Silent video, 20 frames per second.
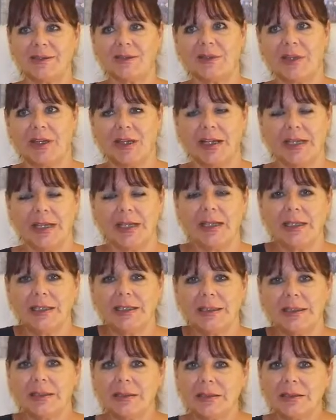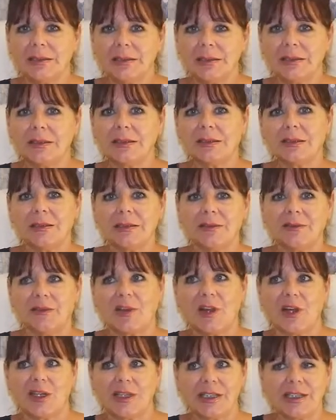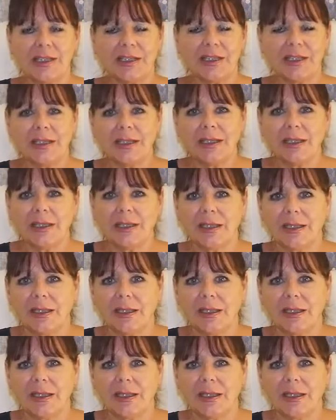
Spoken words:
funny, flirty.